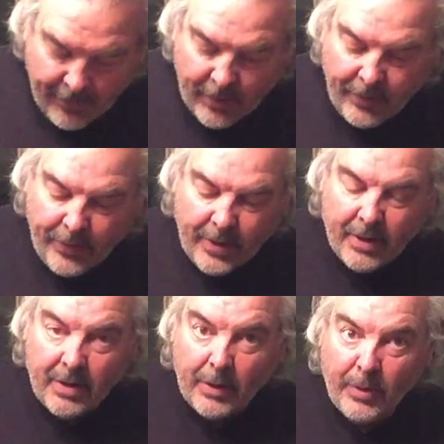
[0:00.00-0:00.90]
very
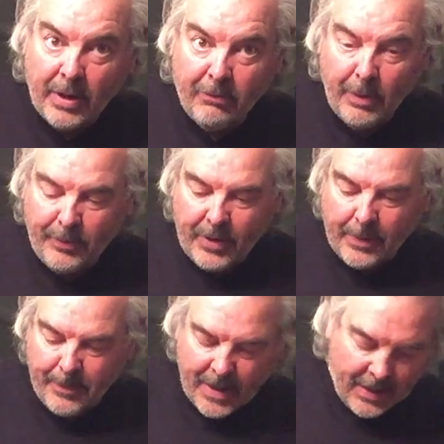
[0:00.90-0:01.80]
thin, lightweight
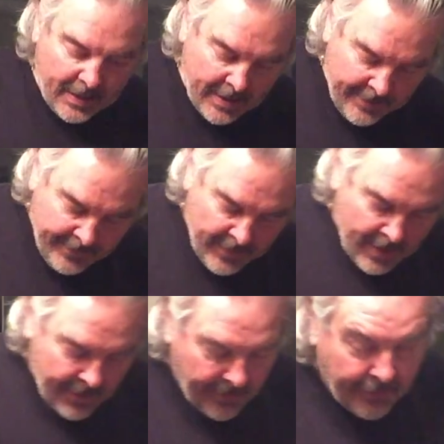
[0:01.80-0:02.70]
ripstop nylon.
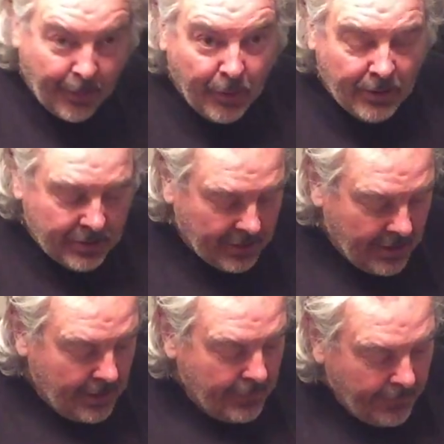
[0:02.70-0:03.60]
The zippers,
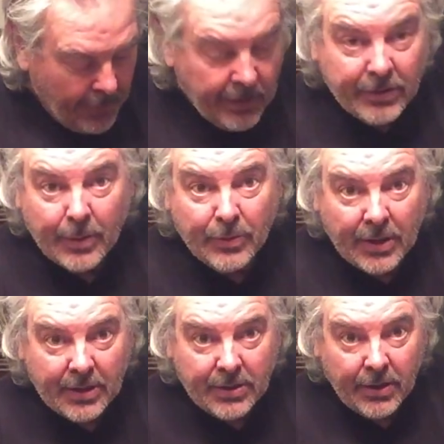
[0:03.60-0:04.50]
fairly
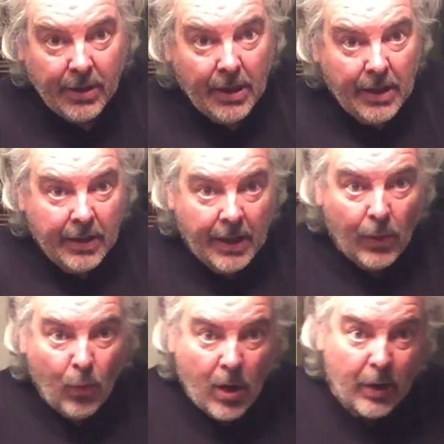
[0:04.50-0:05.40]
substantial,
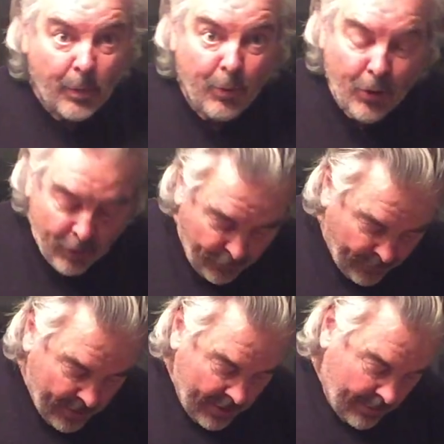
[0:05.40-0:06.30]
not waterproof,
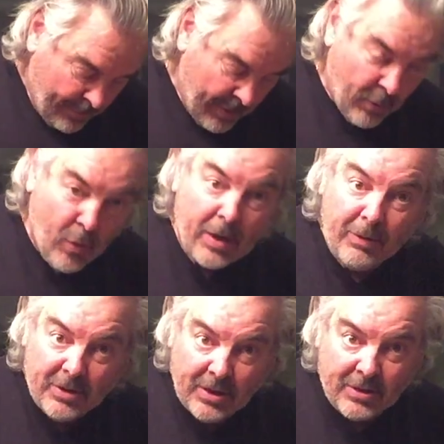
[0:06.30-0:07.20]
but water
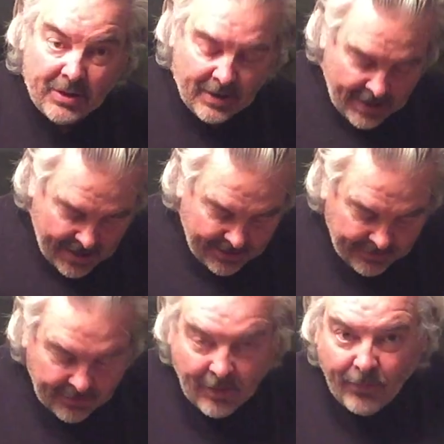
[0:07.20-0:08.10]
resistant, as
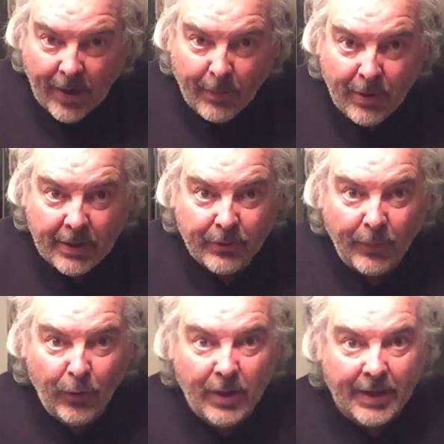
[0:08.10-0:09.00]
is the fabric. So
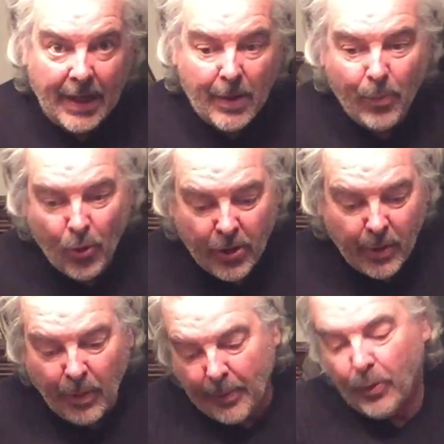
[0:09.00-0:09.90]
if you're in a downpour, you
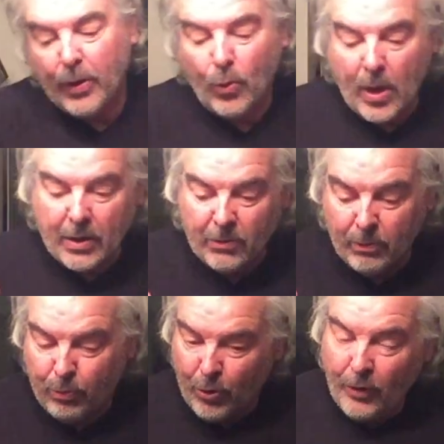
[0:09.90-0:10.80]
probably want a
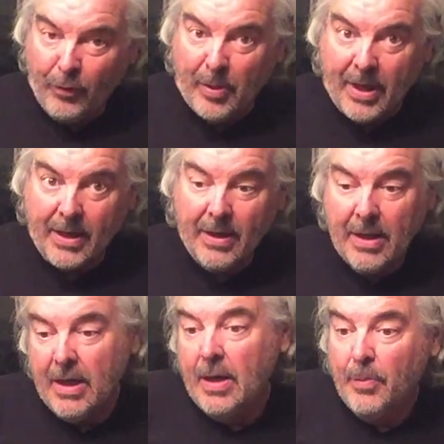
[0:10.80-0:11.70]
waterproof bag.
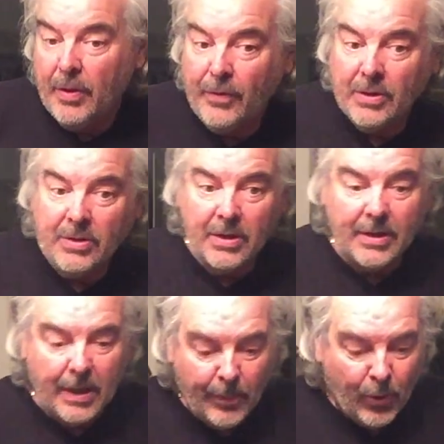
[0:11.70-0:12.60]
But if you're just in a
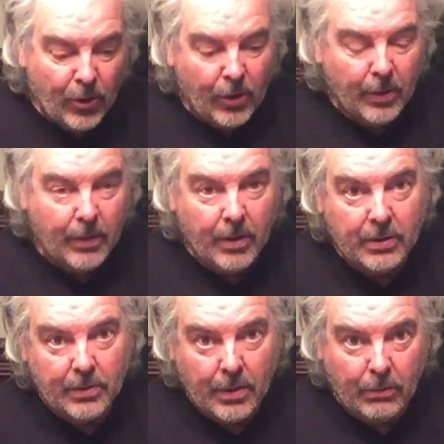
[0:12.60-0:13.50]
downpour
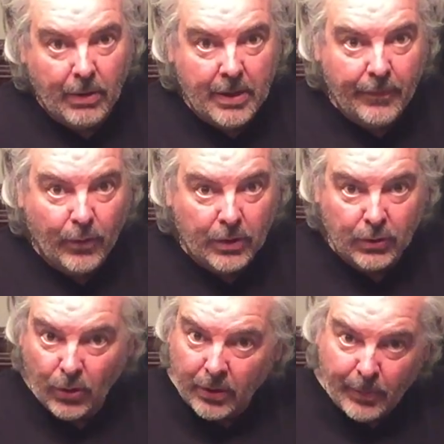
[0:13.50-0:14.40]
or rain for a
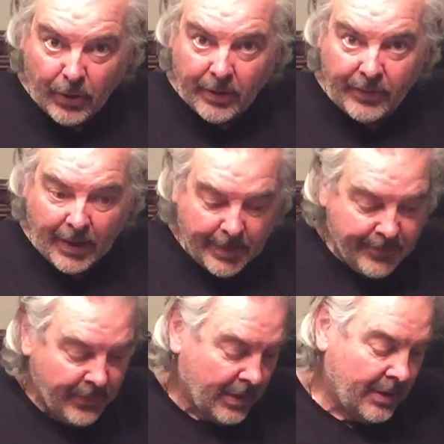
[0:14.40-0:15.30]
short period of time,
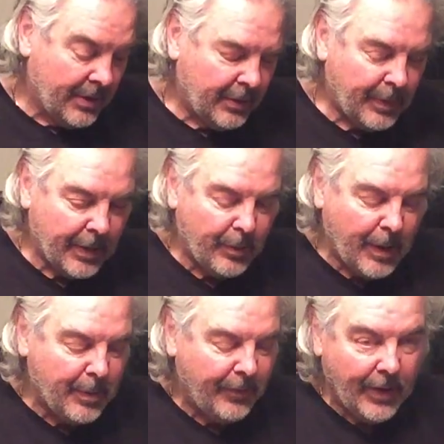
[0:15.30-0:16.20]
this bag will
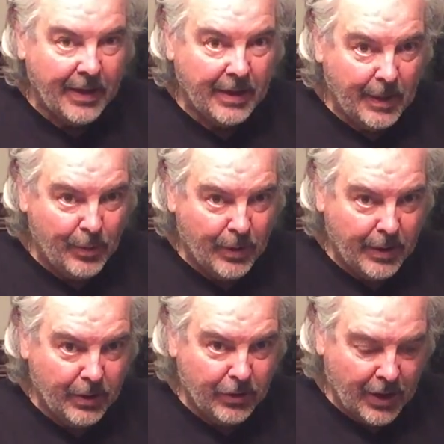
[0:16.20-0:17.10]
probably be fine to keep your
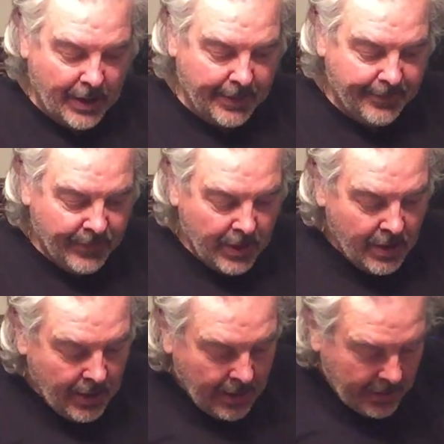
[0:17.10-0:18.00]
gear dry.
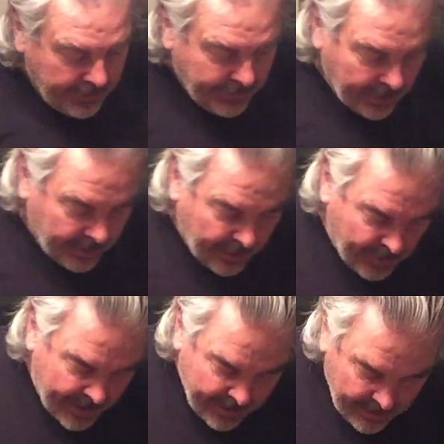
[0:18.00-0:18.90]
Let's take a look at the
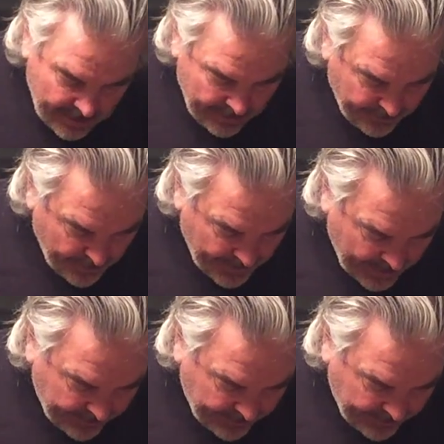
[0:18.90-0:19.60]
bag from the